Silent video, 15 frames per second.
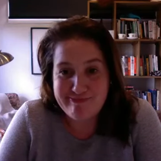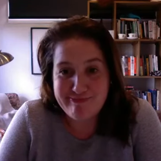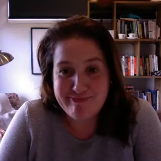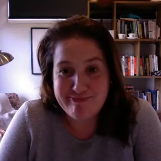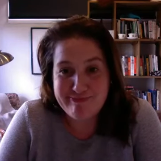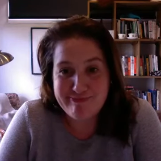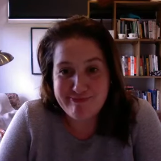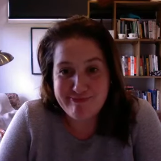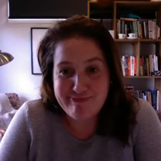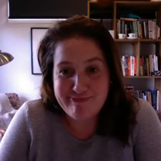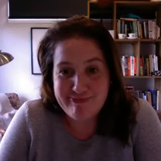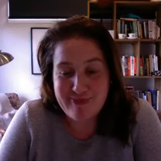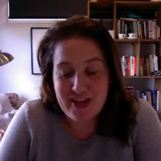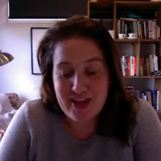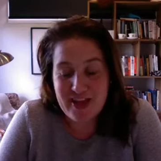Mm.
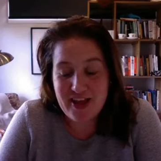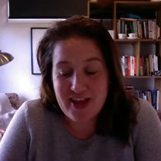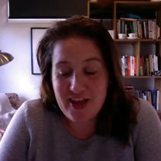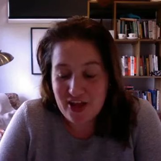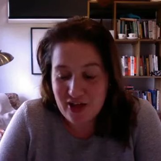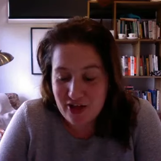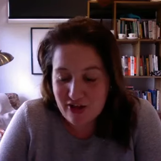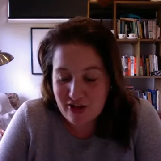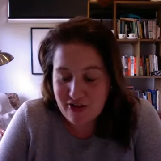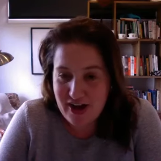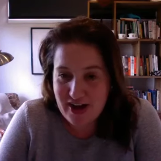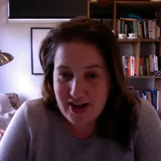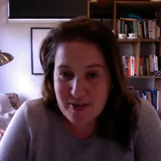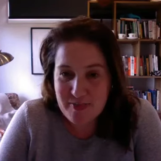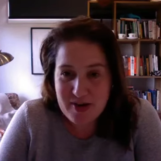All
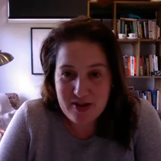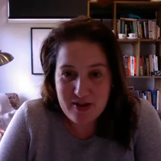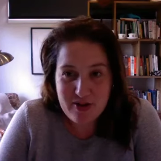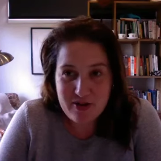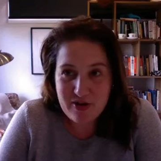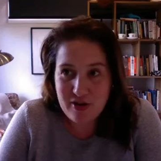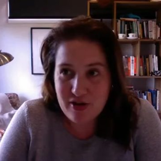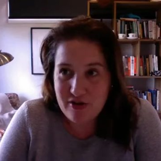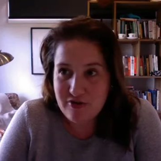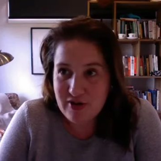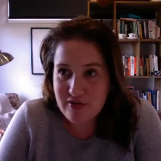right, I better log off.